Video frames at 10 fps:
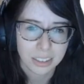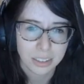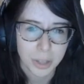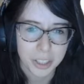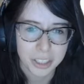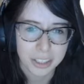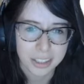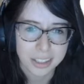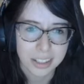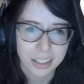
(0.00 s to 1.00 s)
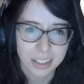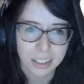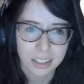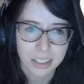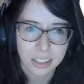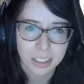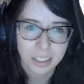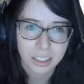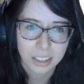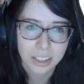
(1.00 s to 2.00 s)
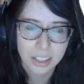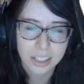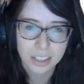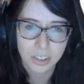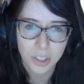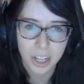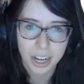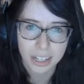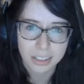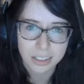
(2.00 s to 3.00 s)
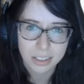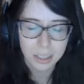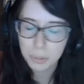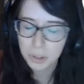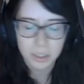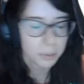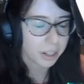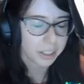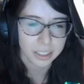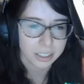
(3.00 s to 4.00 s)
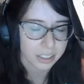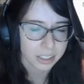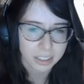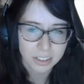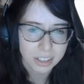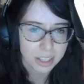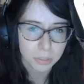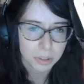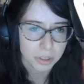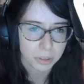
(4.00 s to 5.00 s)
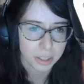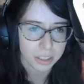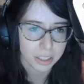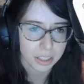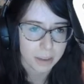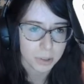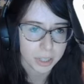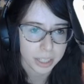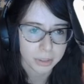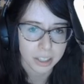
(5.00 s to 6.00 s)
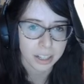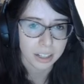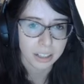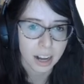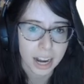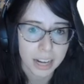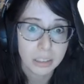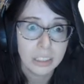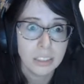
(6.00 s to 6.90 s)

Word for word: Water gun does nothing. Jesus Christ. Keep using water gun, honey. Just keep using water gun. I'm okay with that. I...